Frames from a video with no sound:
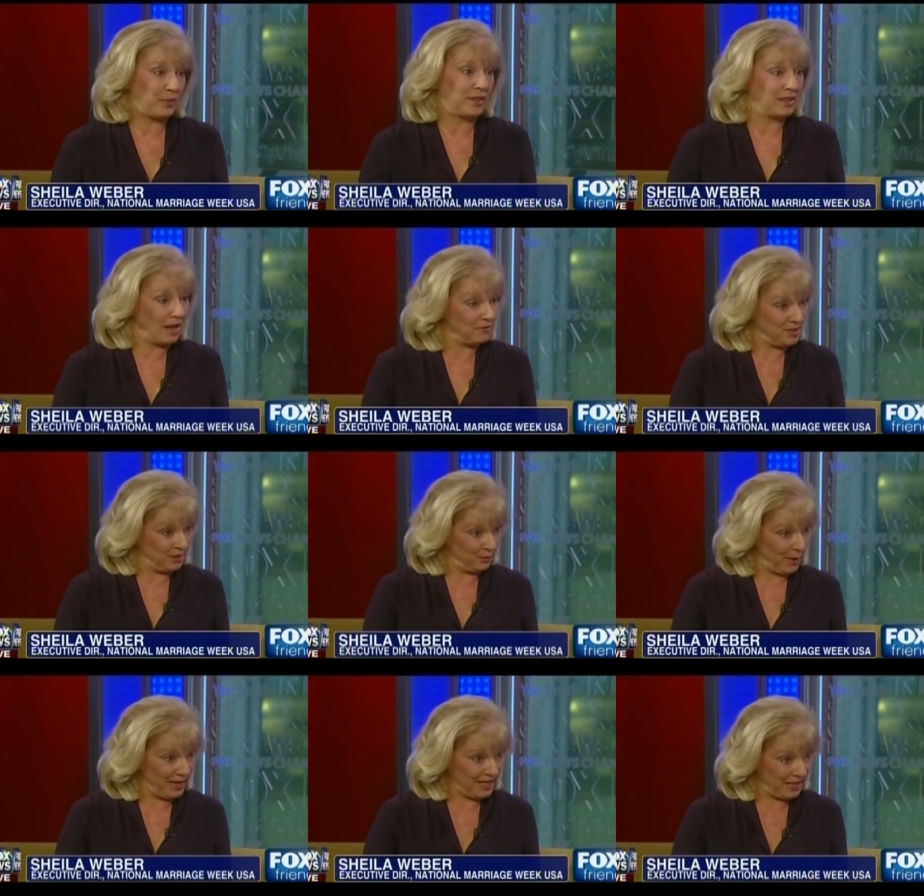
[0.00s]
both the left and
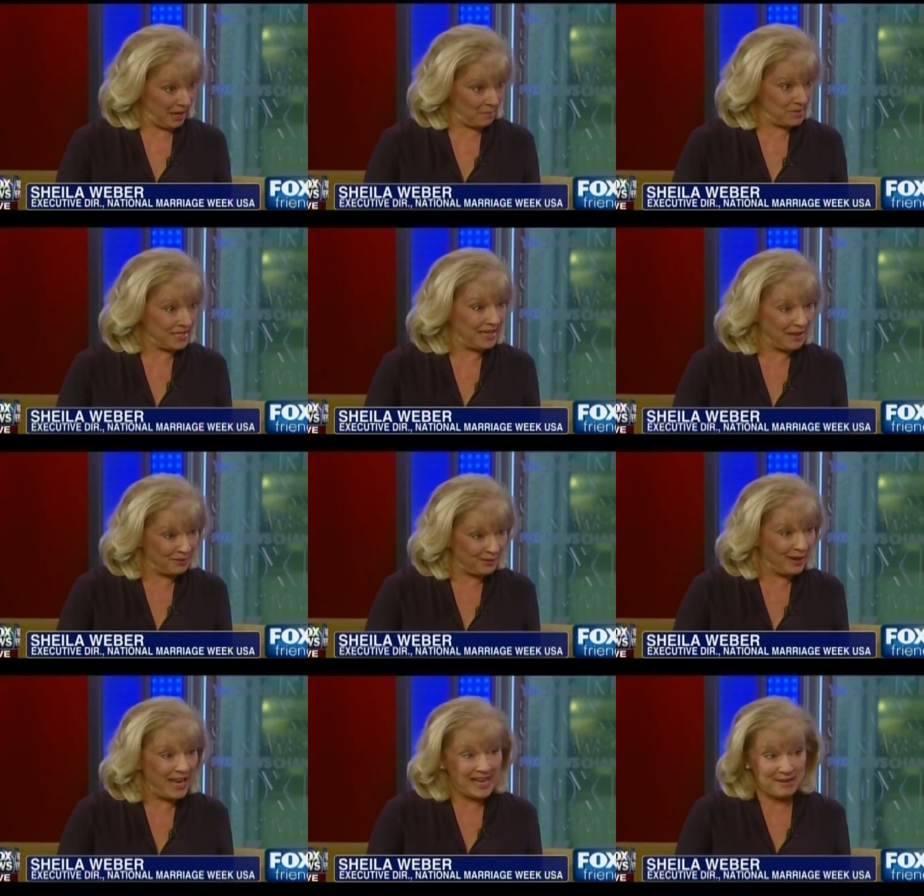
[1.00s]
the right can come
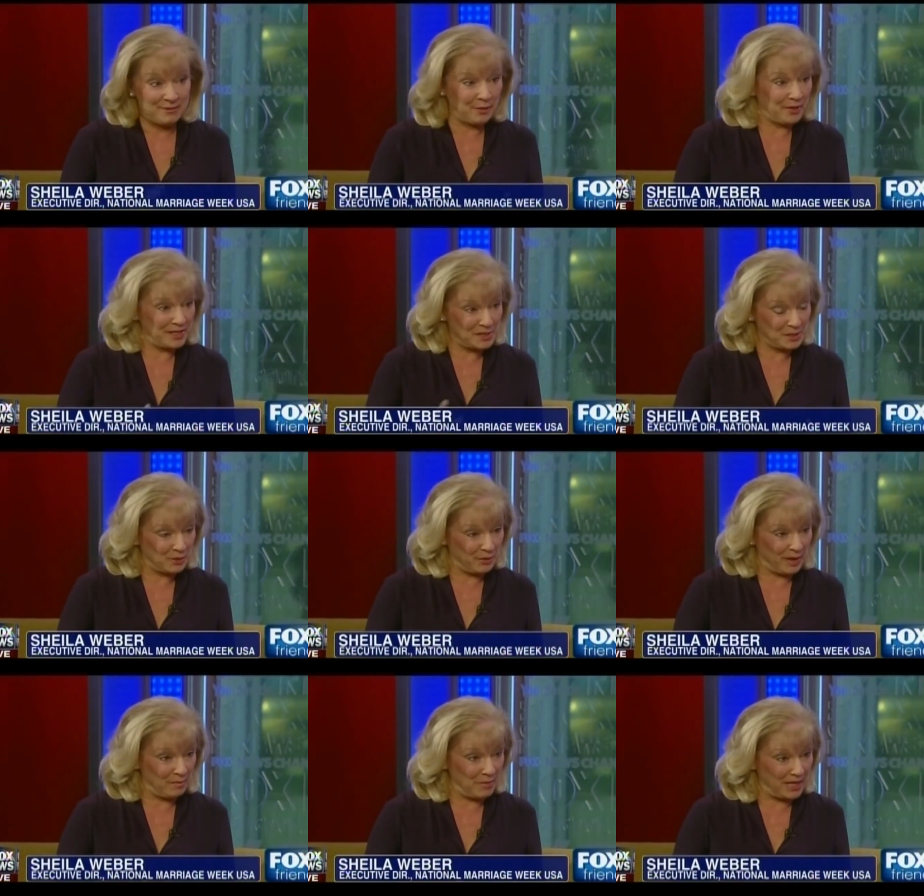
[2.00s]
together, even though they
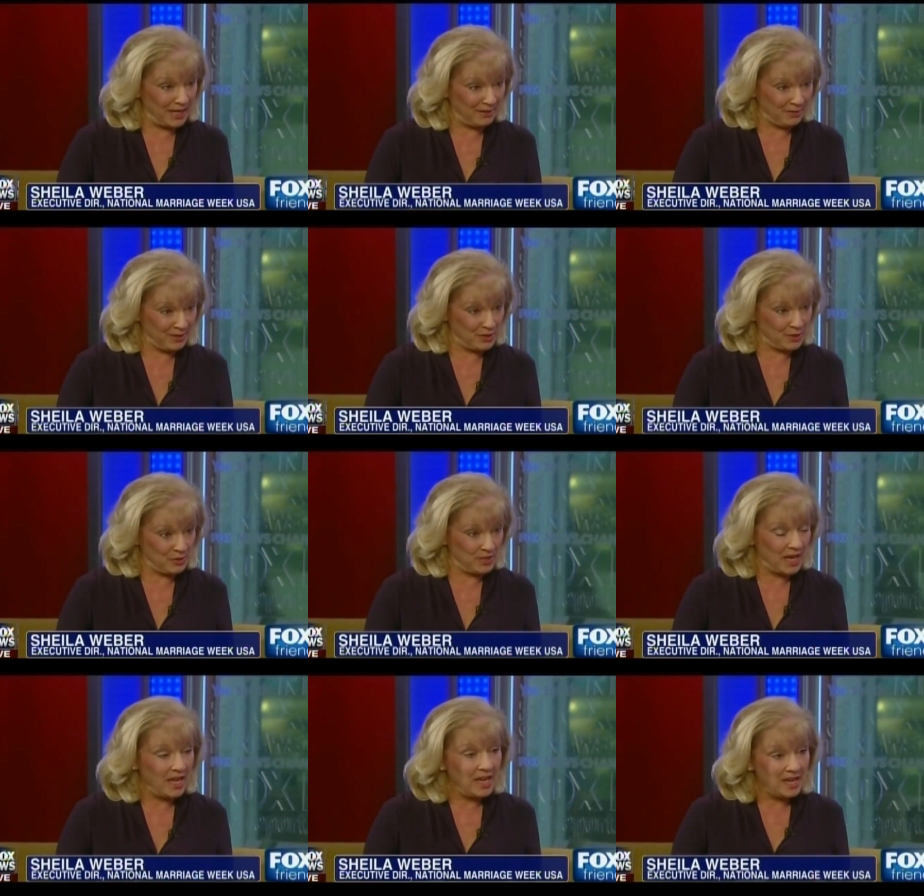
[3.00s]
disagree on many other
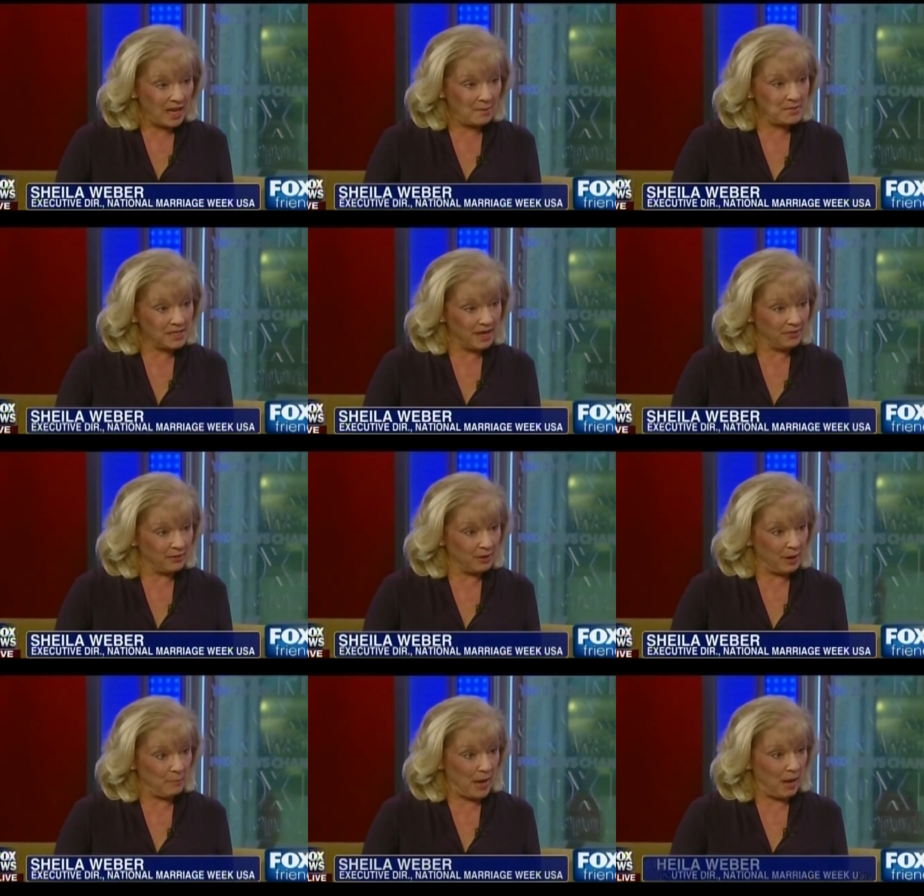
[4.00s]
issues, come
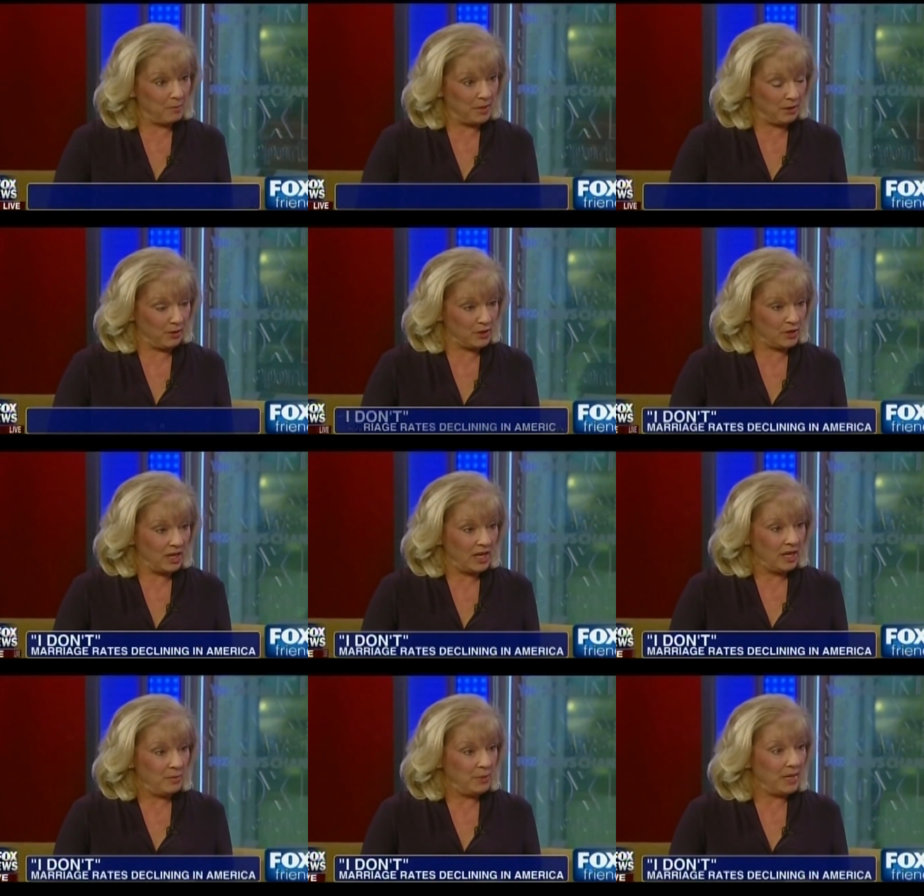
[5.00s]
together about marriage
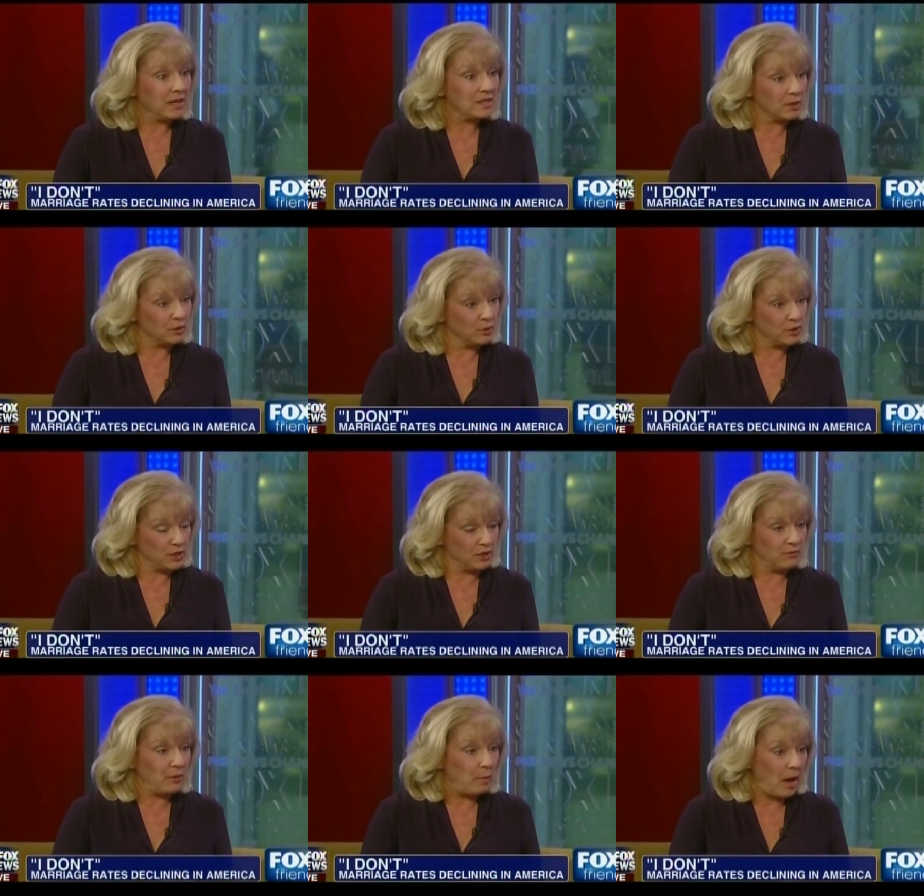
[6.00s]
being a
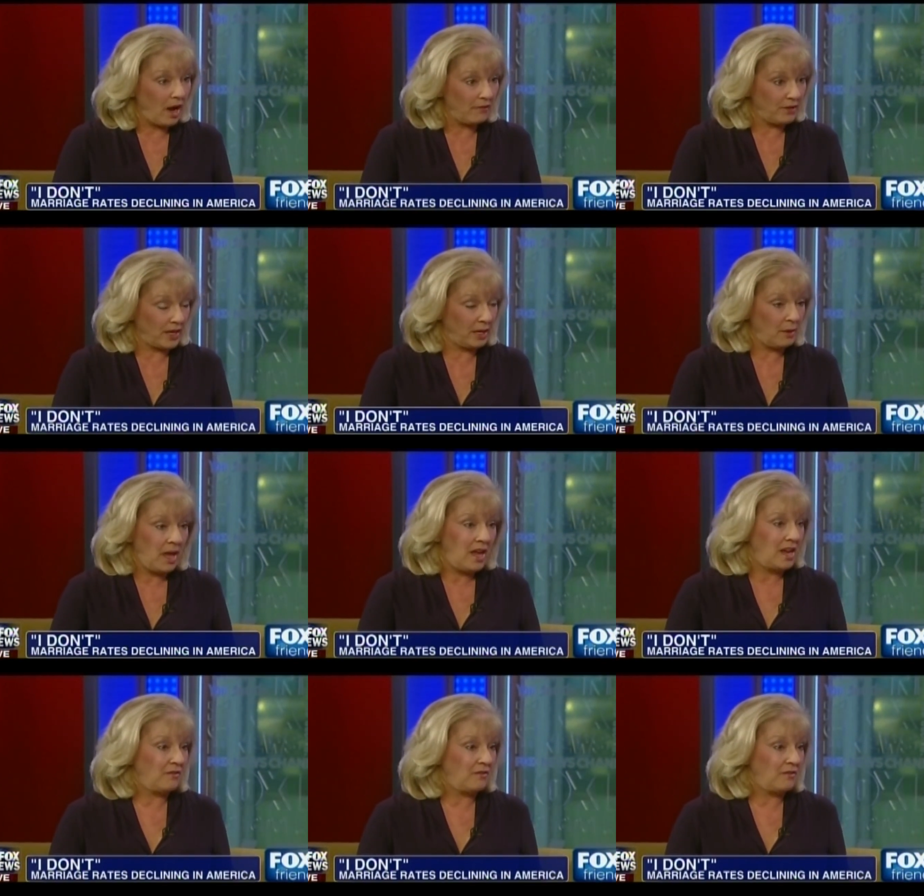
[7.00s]
solution for poverty.